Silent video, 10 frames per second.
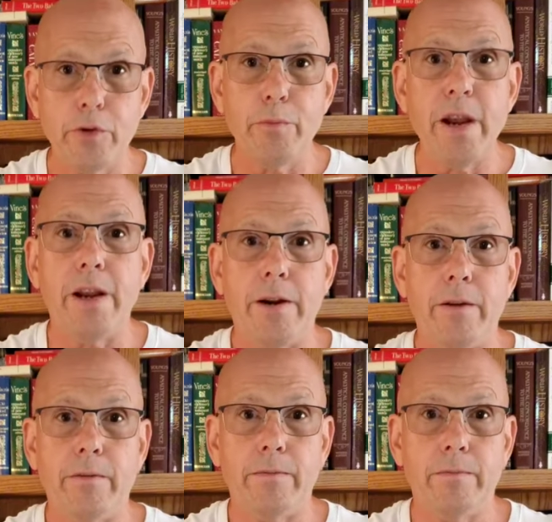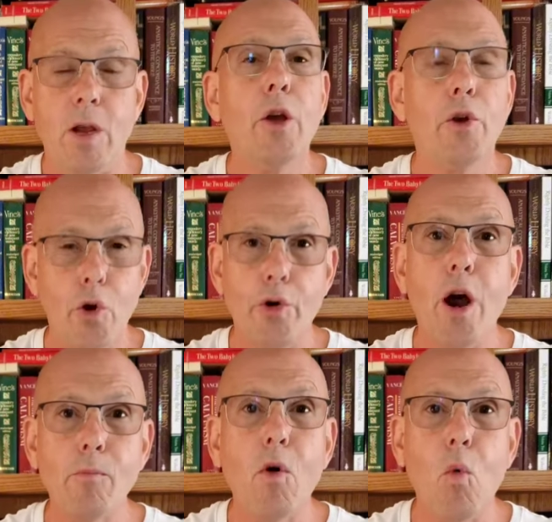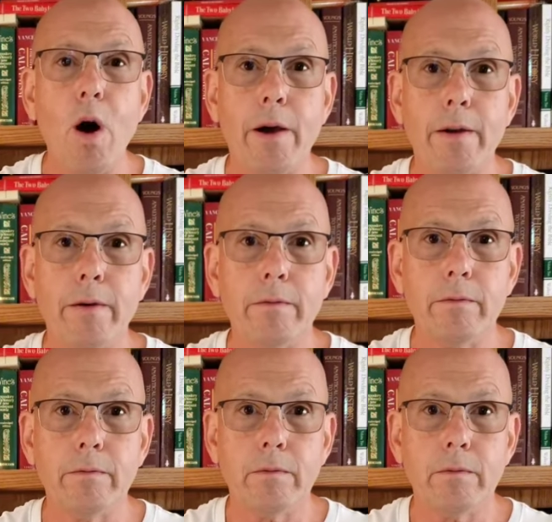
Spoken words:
to be your number one